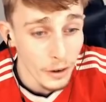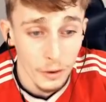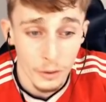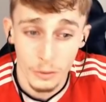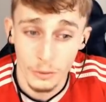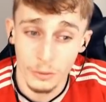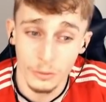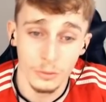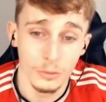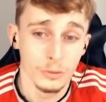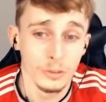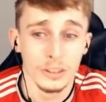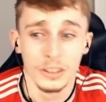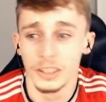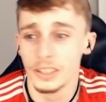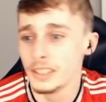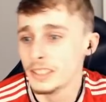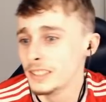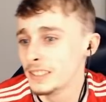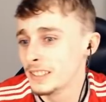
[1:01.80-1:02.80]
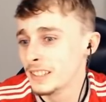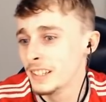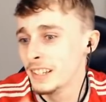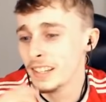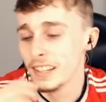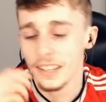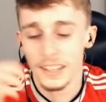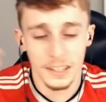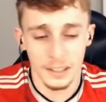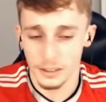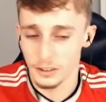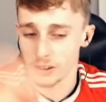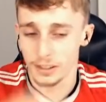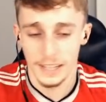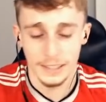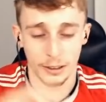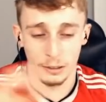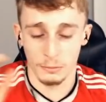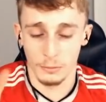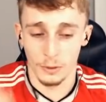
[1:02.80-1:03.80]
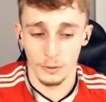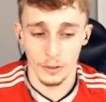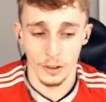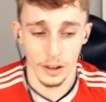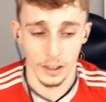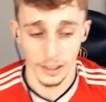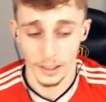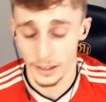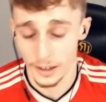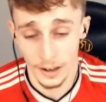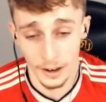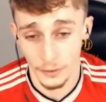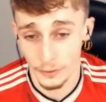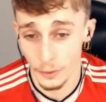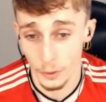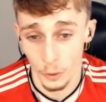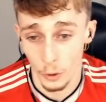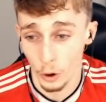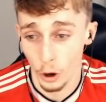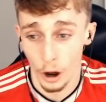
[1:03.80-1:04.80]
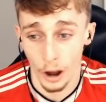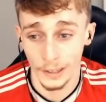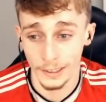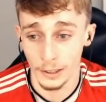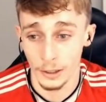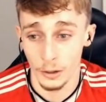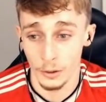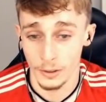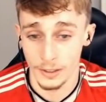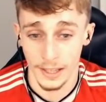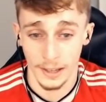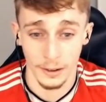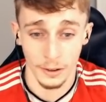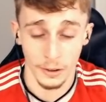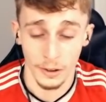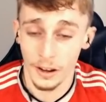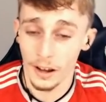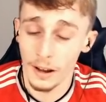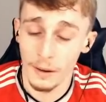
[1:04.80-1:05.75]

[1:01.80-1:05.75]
Oh, jeez. Sorry, that took me off guard. I feel hot. I didn't know it was that hot.